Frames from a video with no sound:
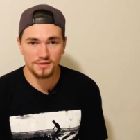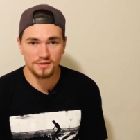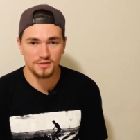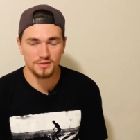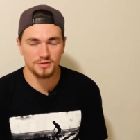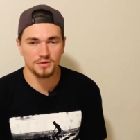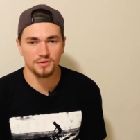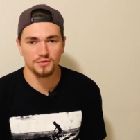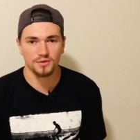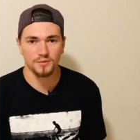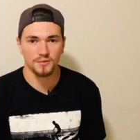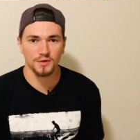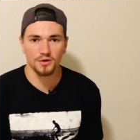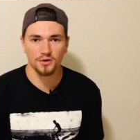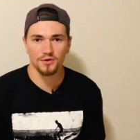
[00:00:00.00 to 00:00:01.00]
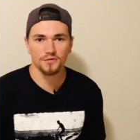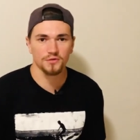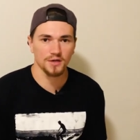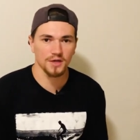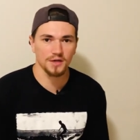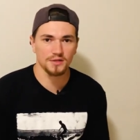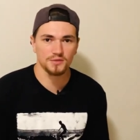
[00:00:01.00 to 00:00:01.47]
So let me know if you
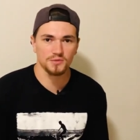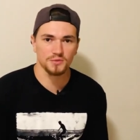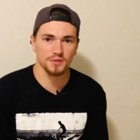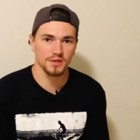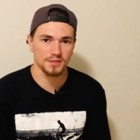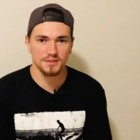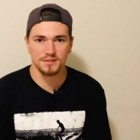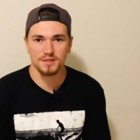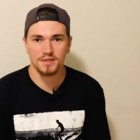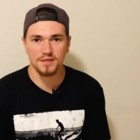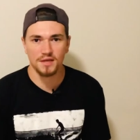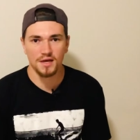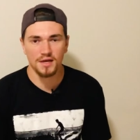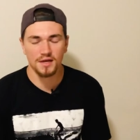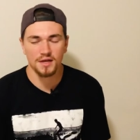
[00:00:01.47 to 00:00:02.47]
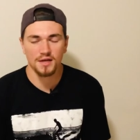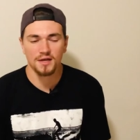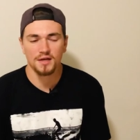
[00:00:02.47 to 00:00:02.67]
guys would like to see that.